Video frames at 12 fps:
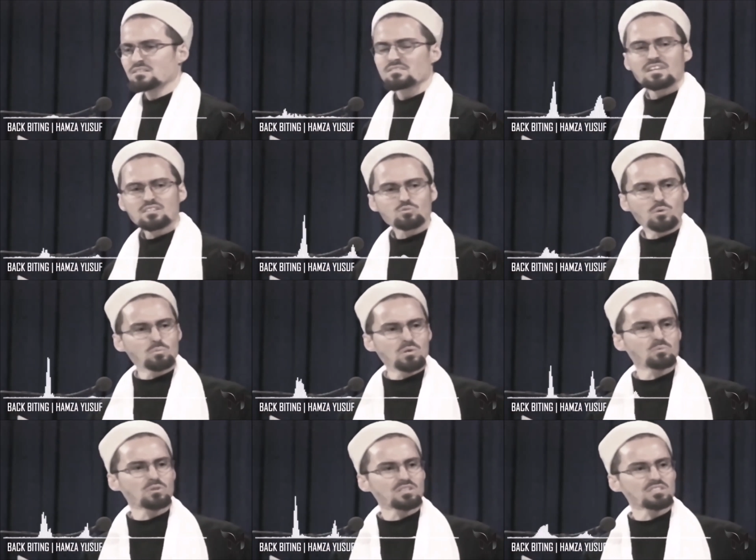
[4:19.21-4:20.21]
That's what
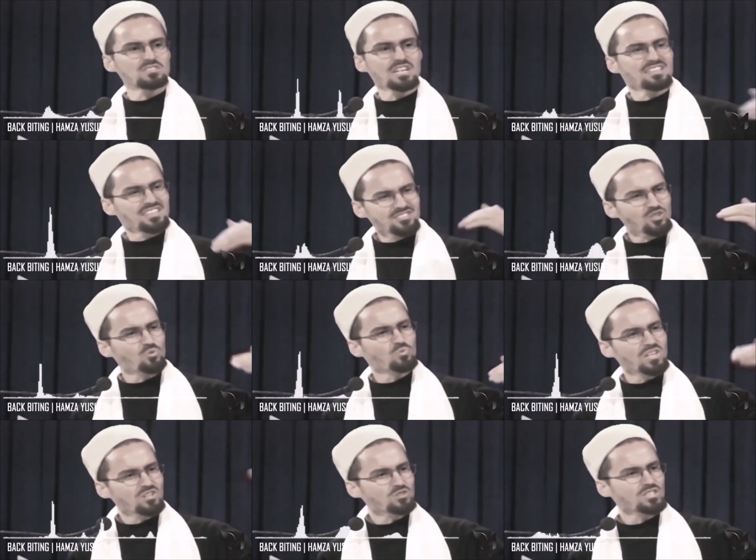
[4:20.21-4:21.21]
people are going to say. These are
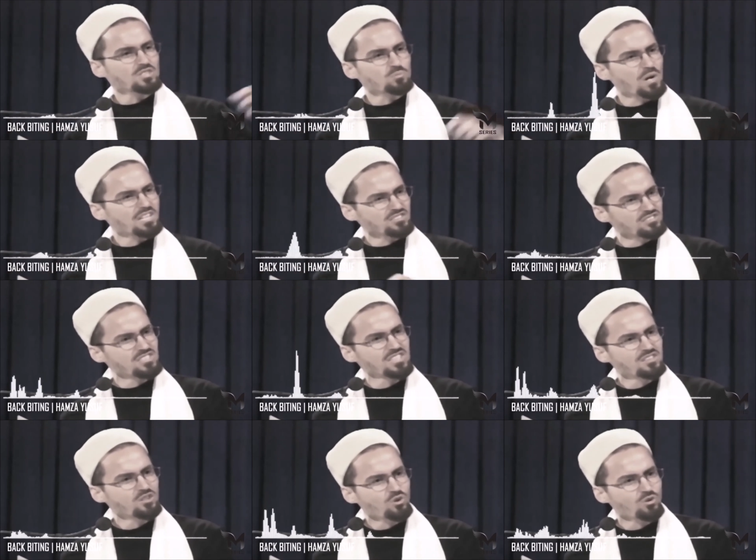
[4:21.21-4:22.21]
real expressions
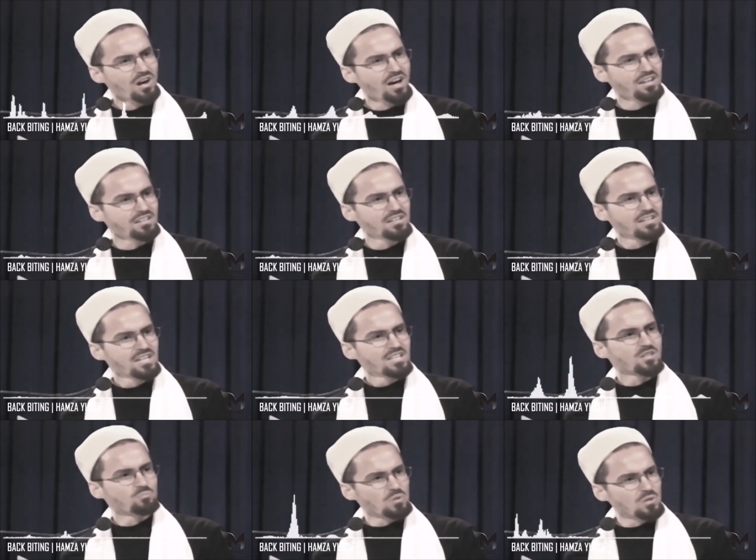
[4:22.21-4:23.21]
in the Quran
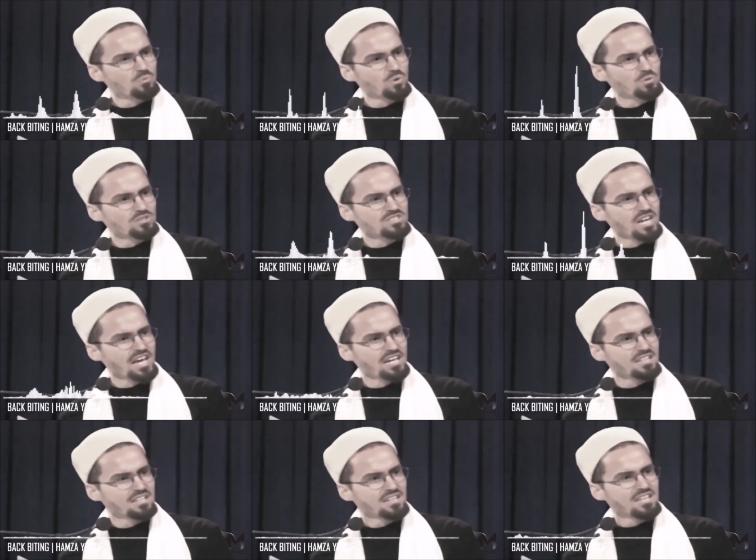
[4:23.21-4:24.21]
that people will
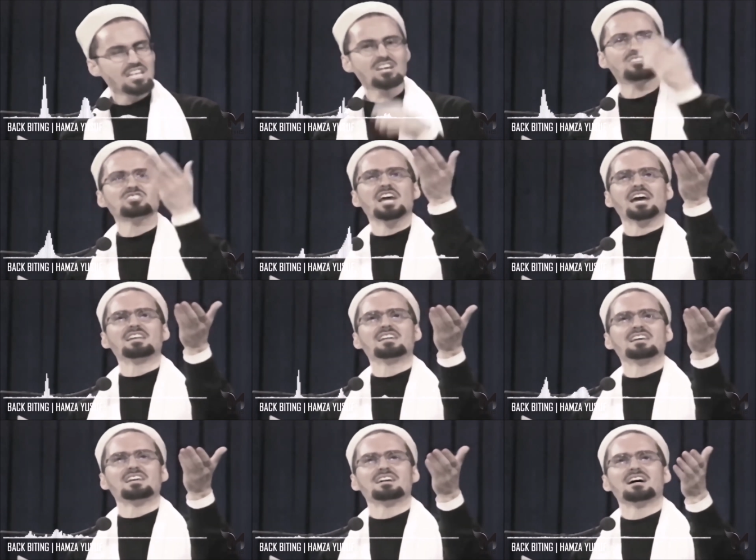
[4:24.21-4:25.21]
say.
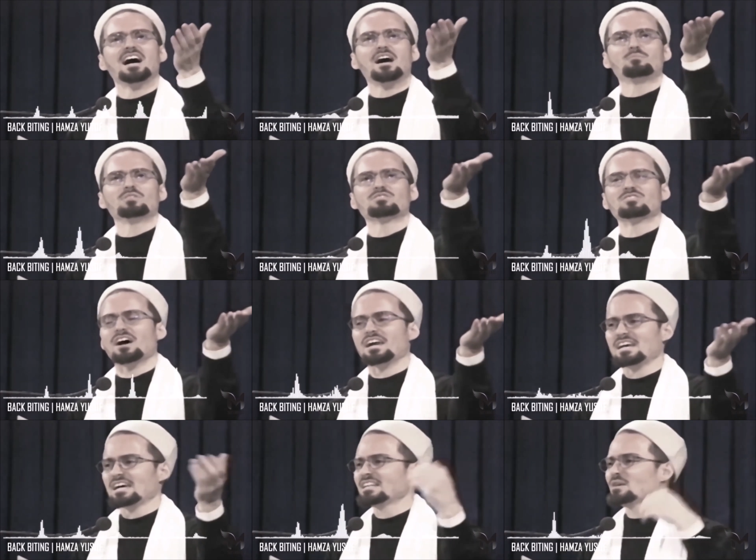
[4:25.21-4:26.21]
Irji'ni, a'mal
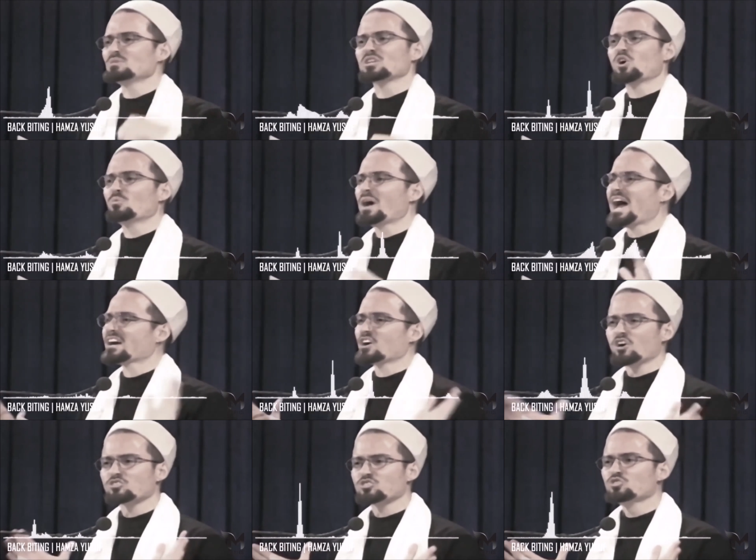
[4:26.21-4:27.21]
salihan, let me go back,
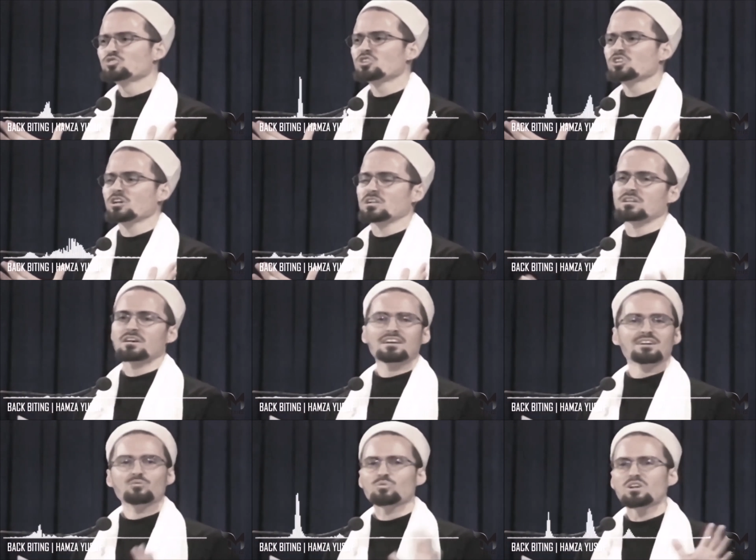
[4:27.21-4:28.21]
I'll do
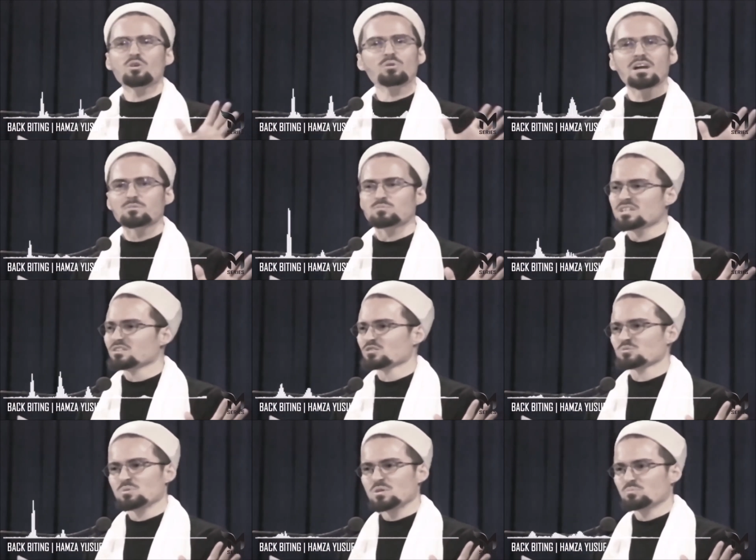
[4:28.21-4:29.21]
good. We don't want to be
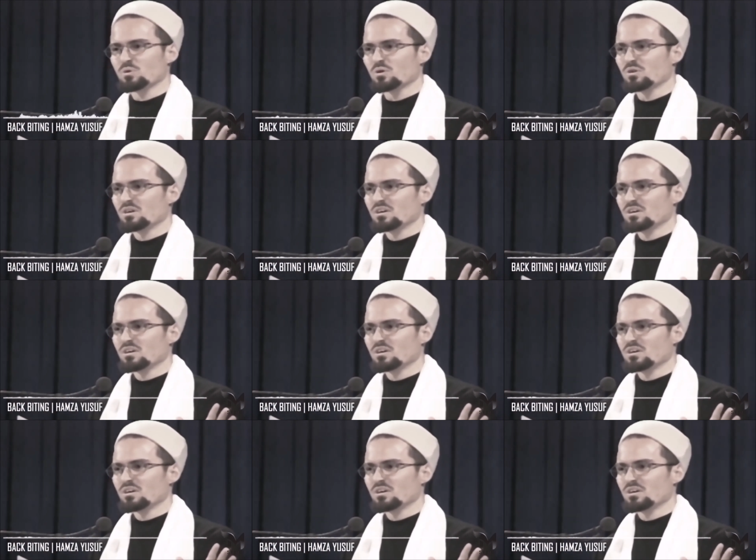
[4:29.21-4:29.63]
those people.